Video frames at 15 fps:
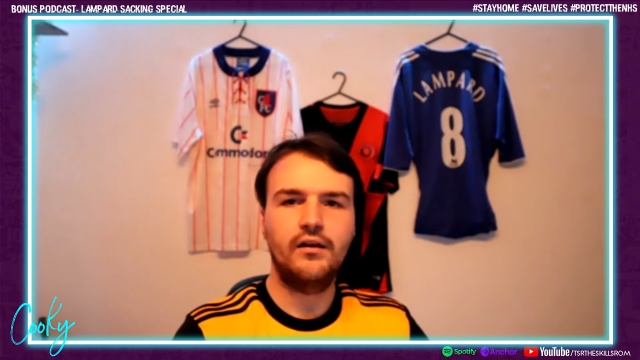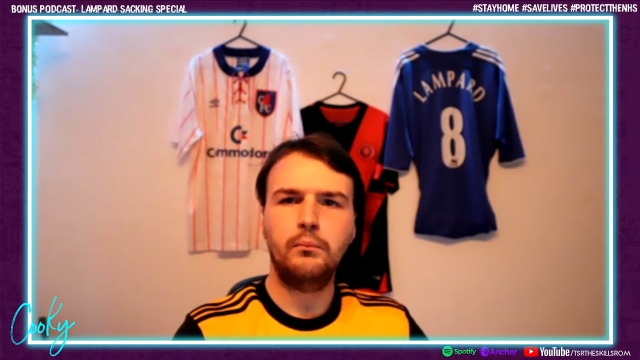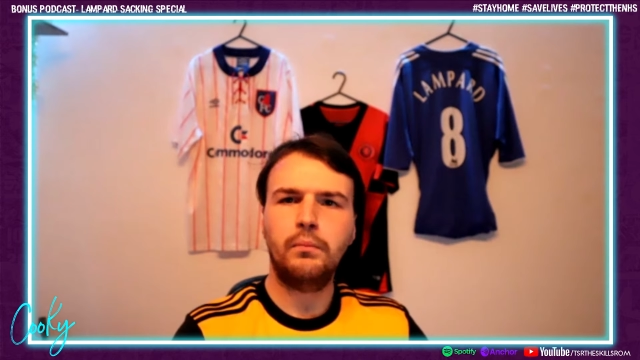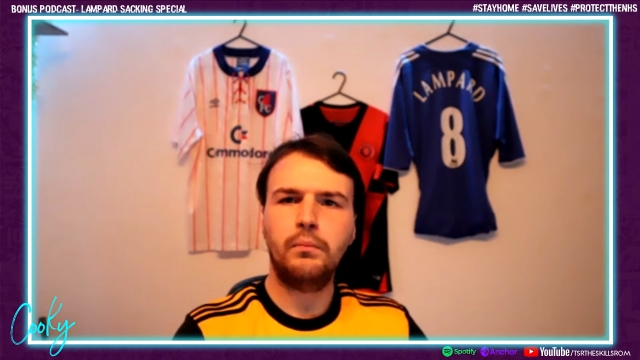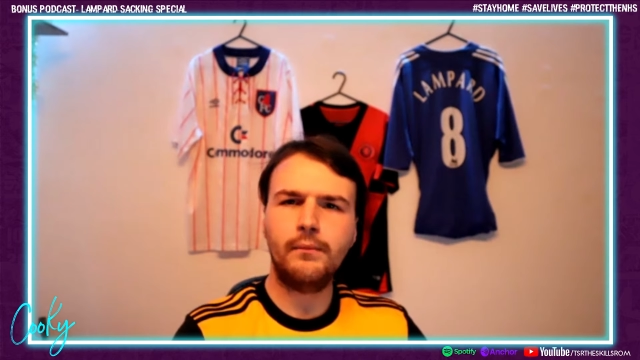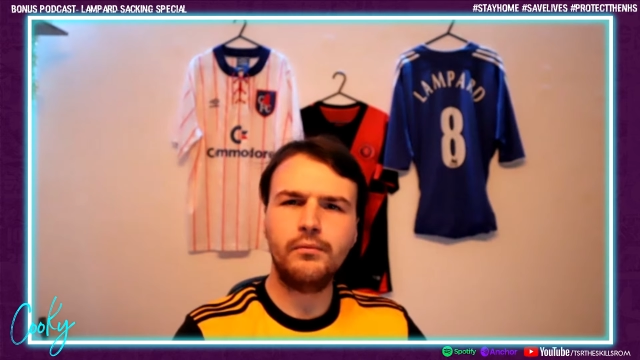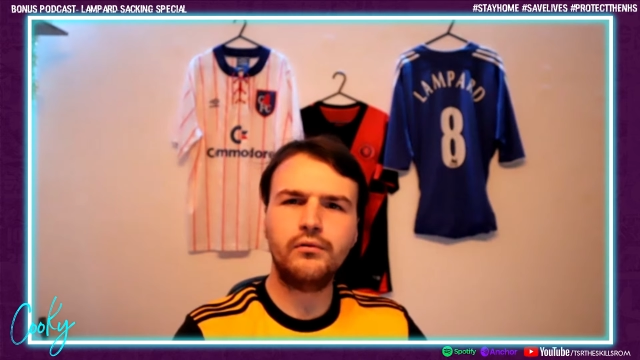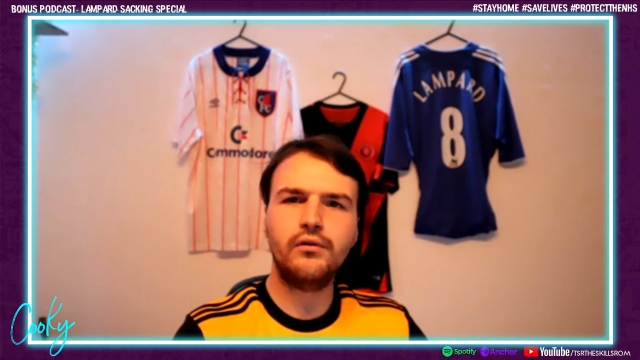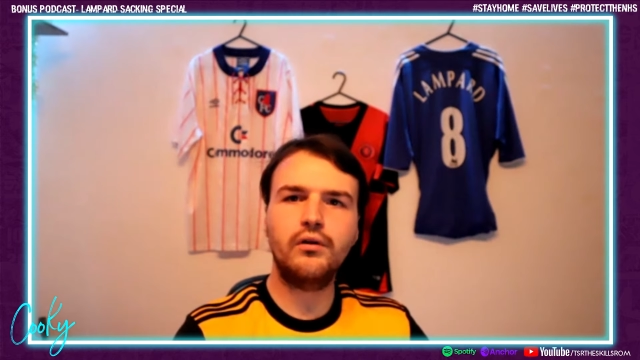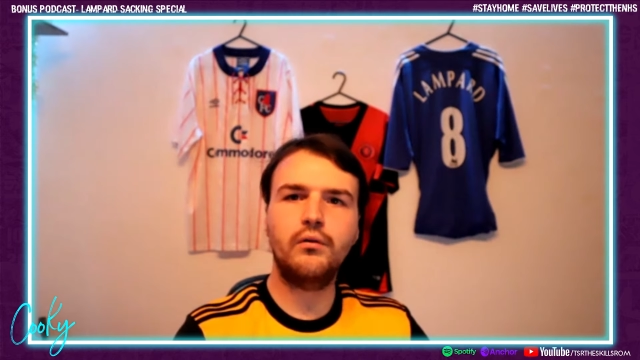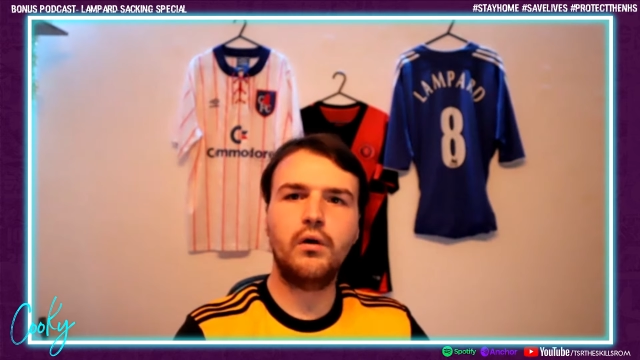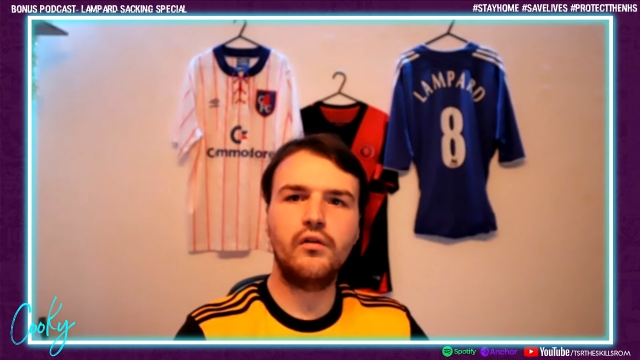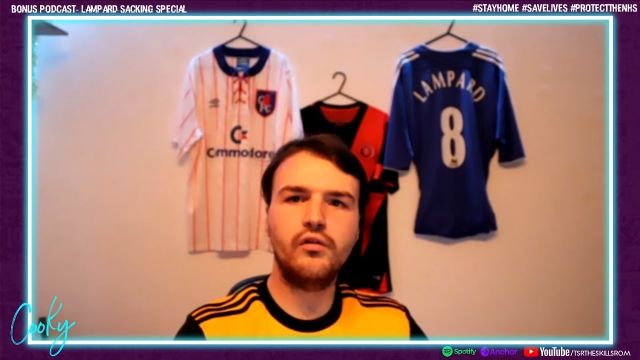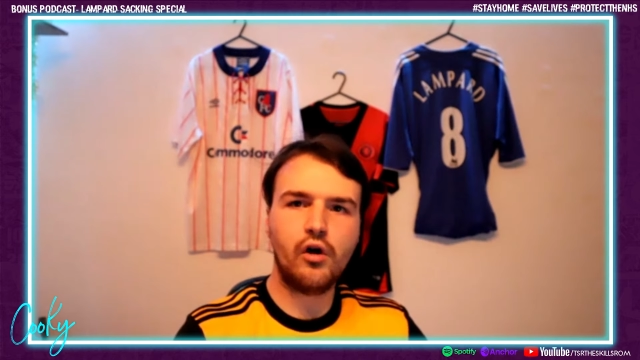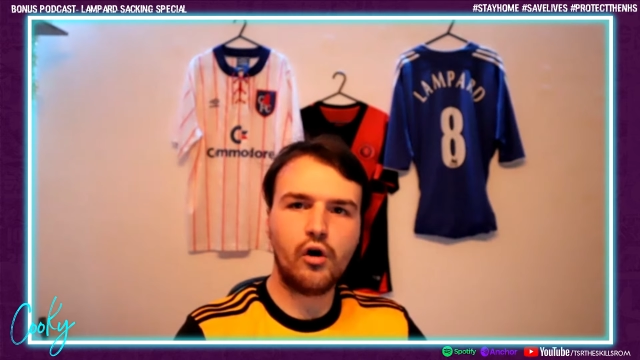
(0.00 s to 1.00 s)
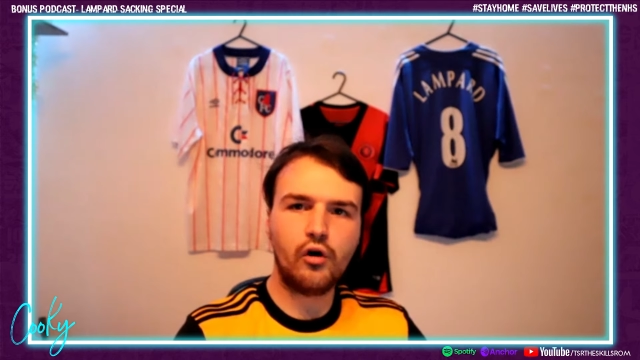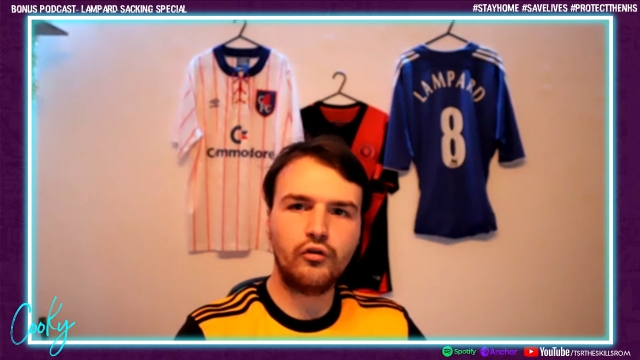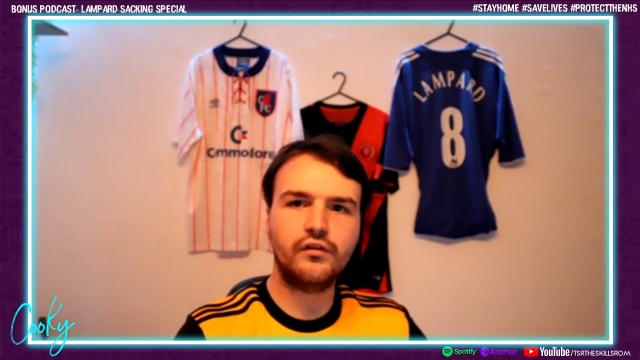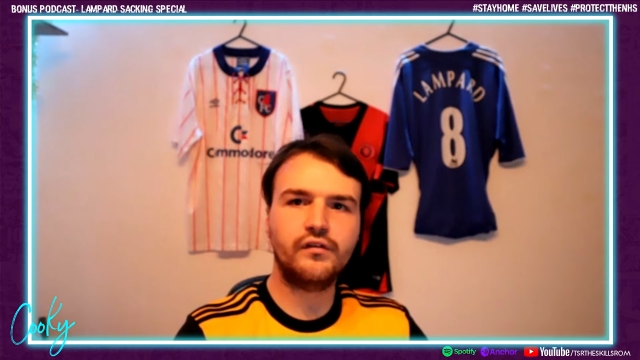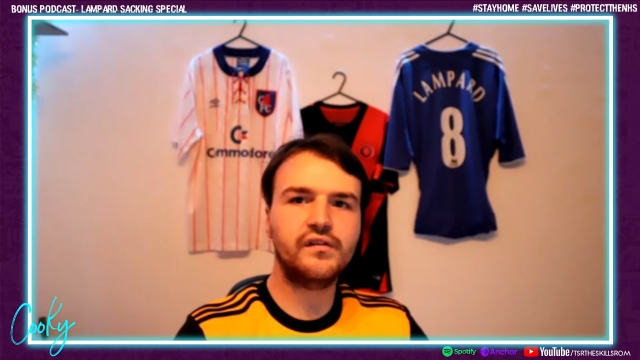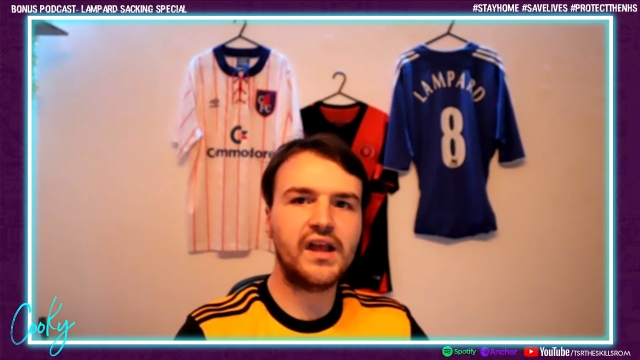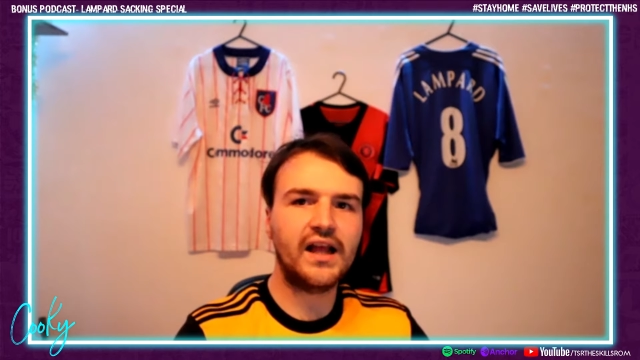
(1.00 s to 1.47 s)
People are not
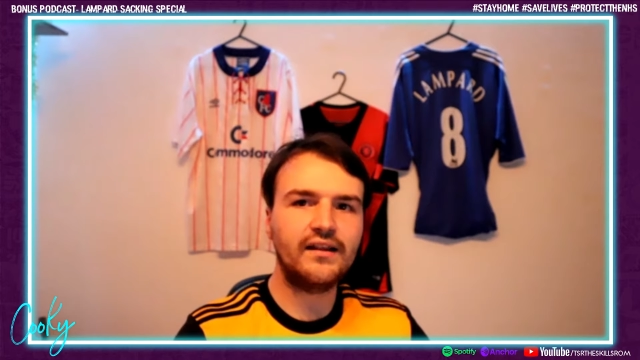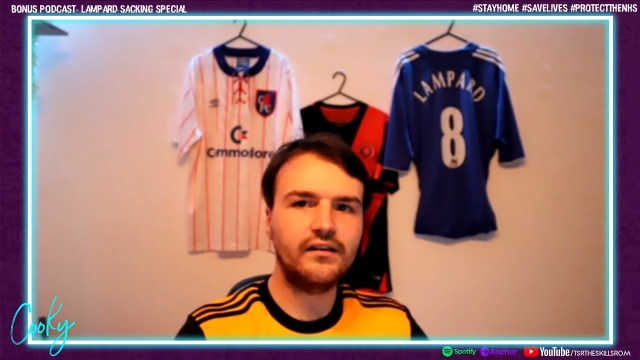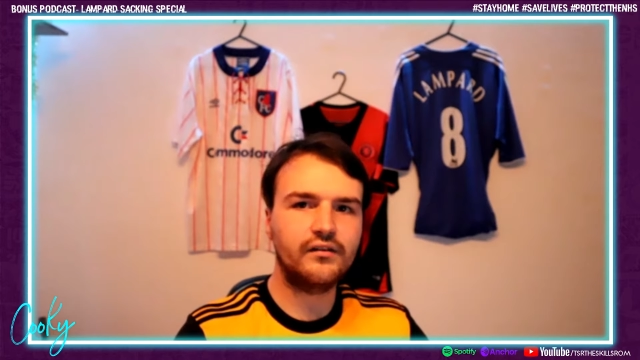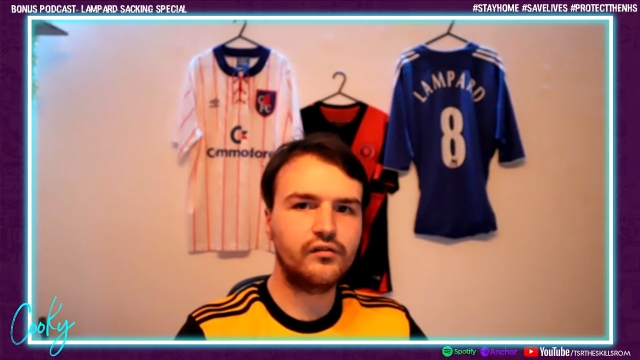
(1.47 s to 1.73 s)
understanding